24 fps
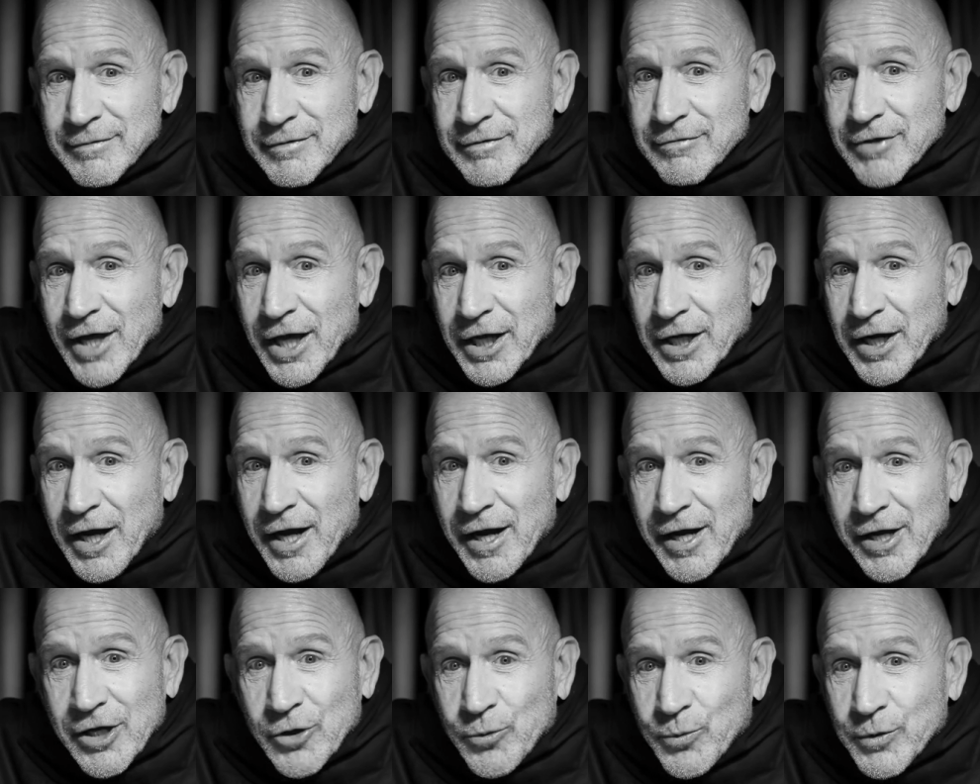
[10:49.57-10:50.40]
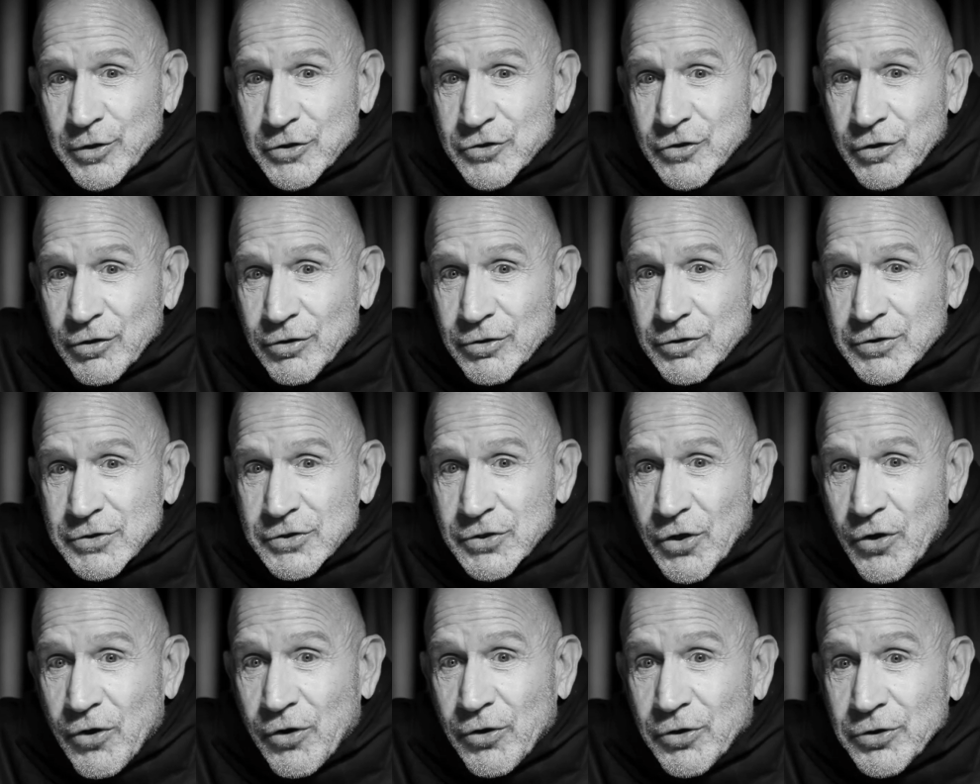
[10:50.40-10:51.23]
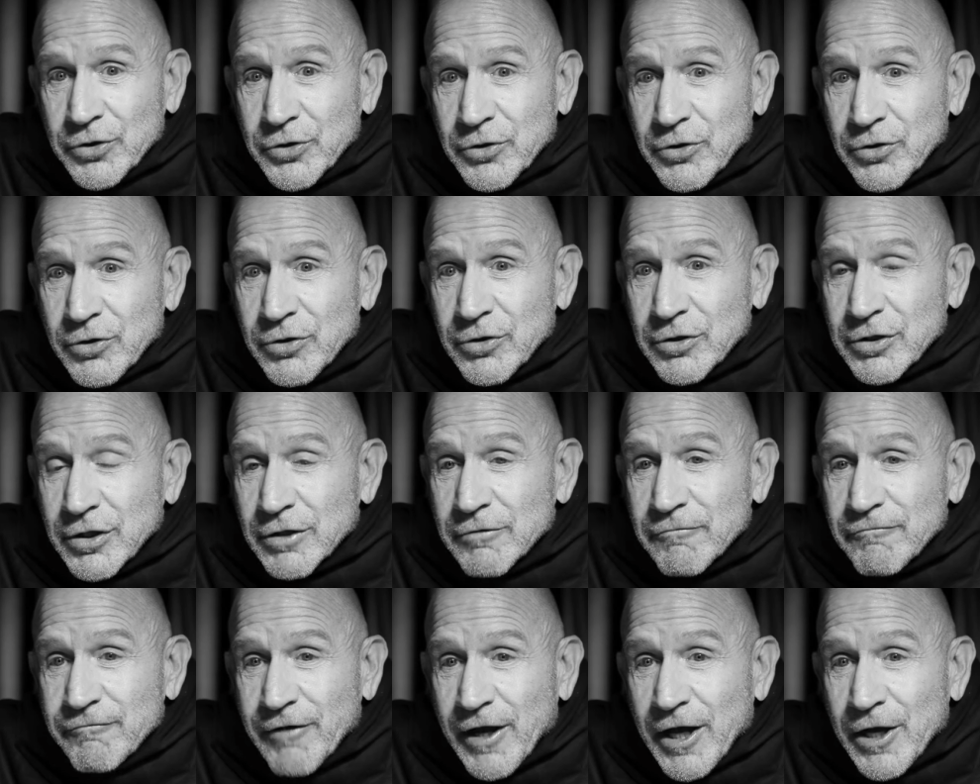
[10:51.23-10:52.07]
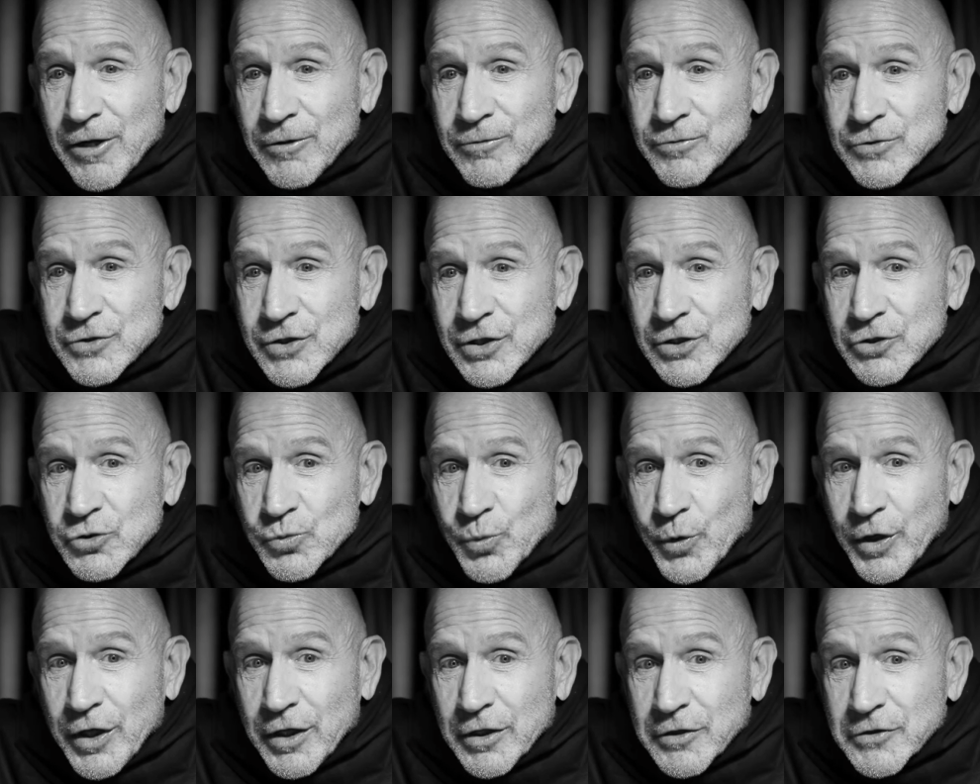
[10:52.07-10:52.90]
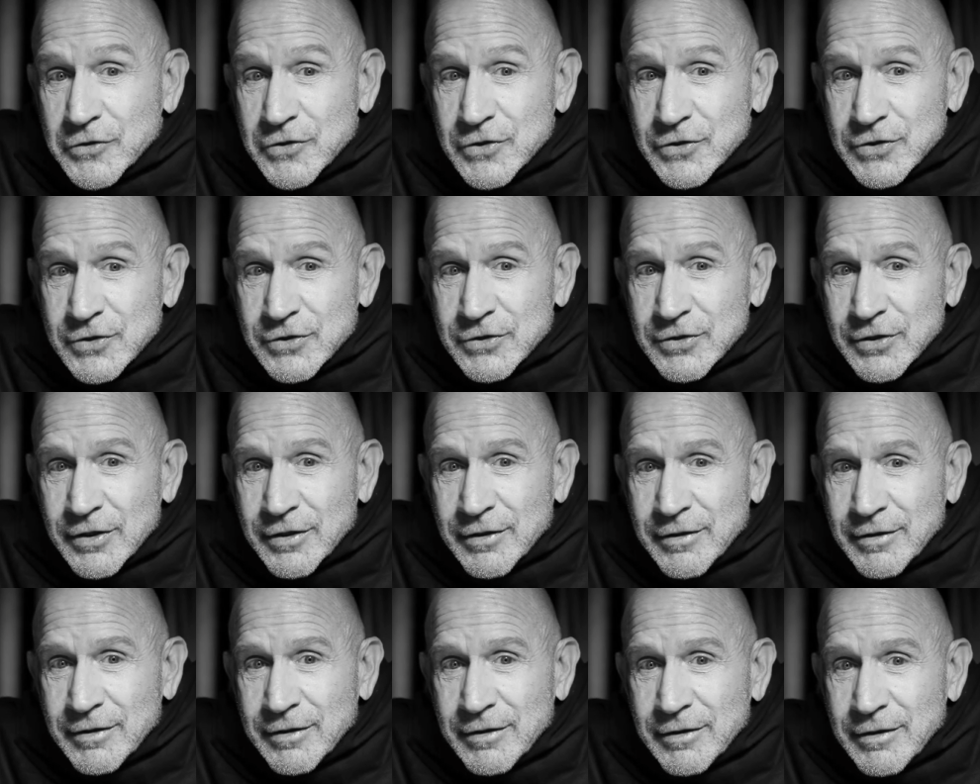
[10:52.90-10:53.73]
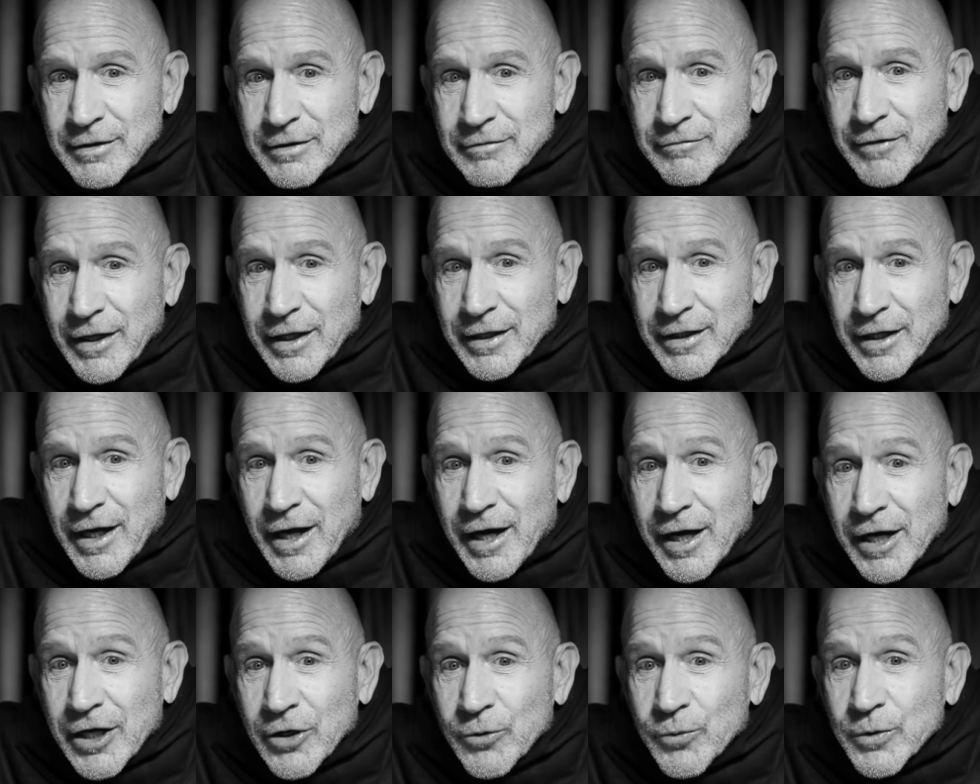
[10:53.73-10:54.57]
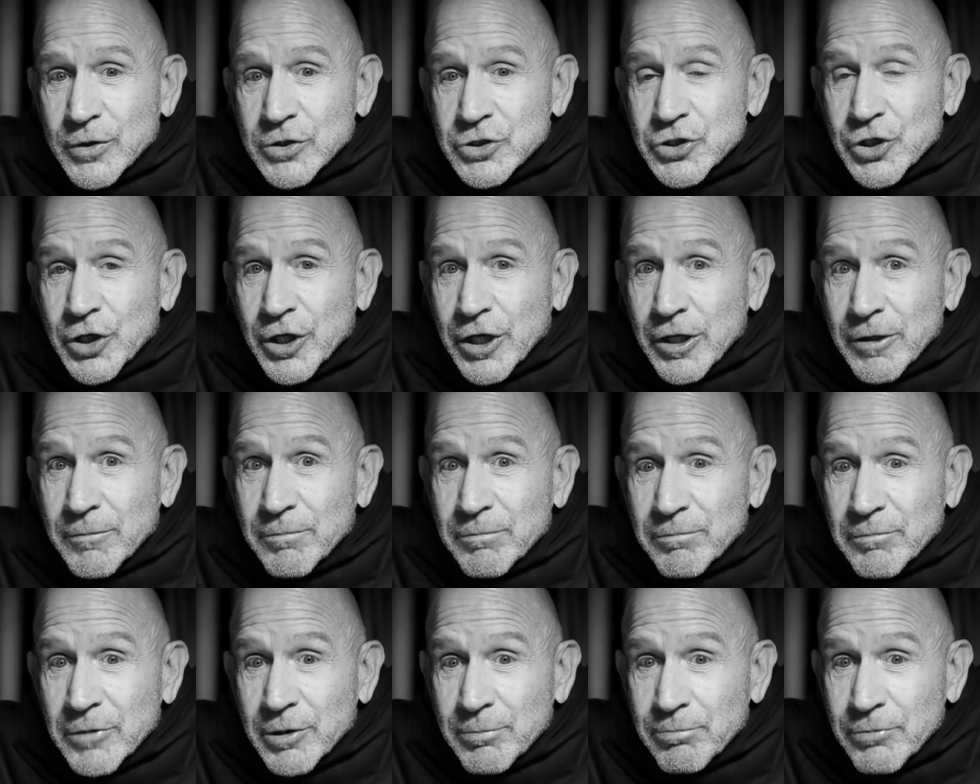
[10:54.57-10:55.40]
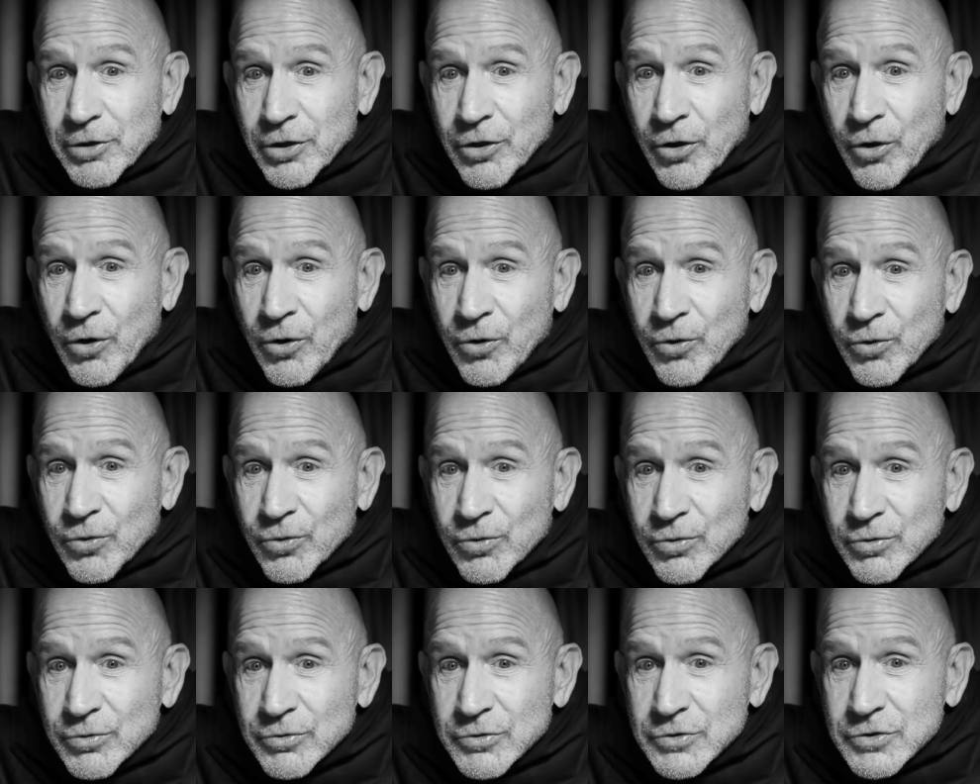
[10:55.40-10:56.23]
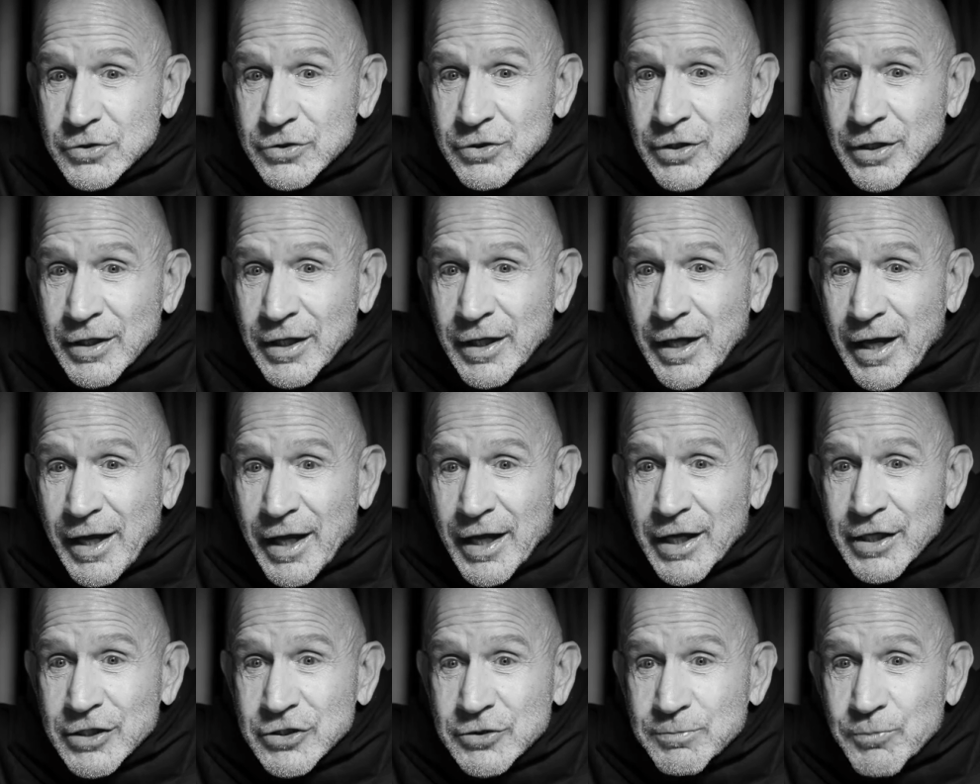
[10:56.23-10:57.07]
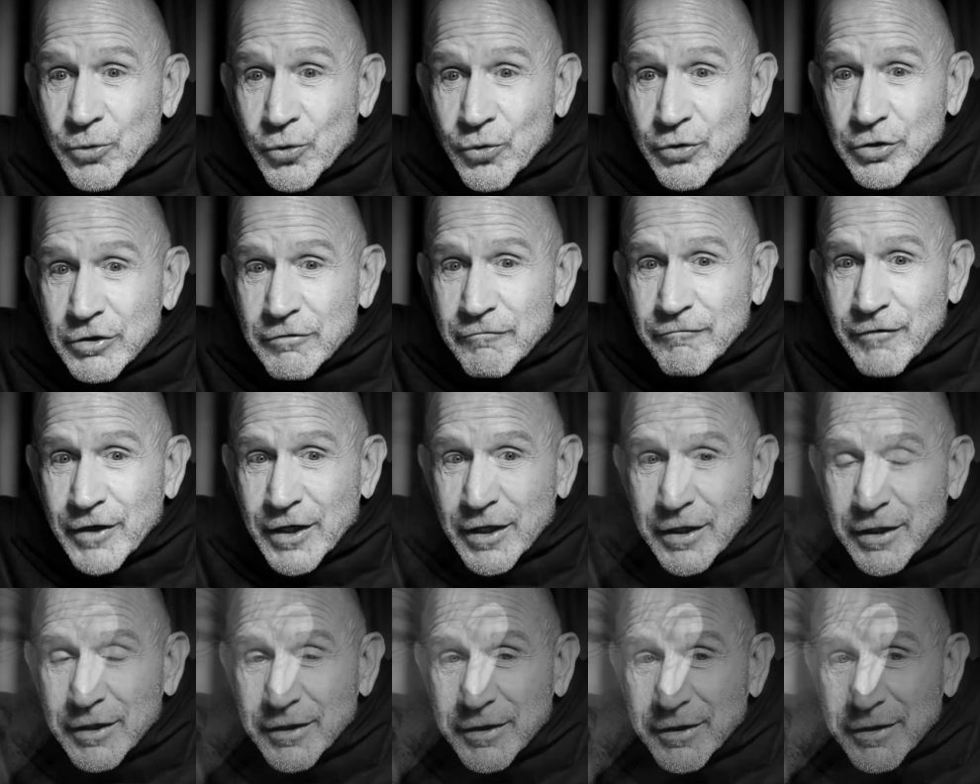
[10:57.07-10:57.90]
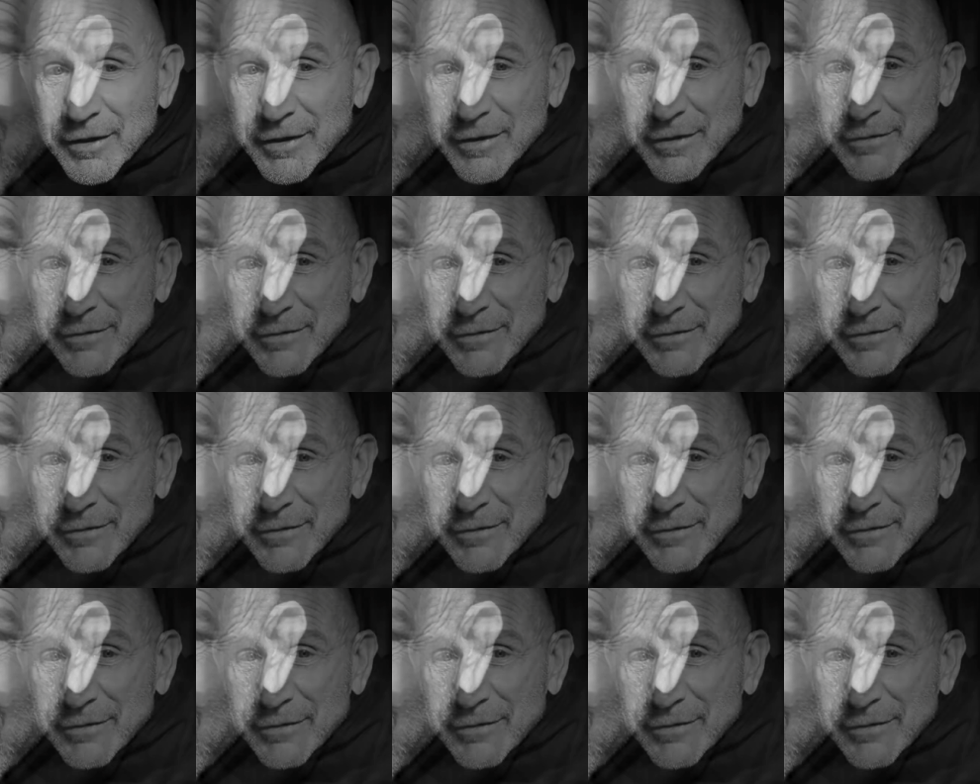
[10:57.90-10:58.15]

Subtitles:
That eye which looks on her confounds his wits, that eye which him beholds as more divine.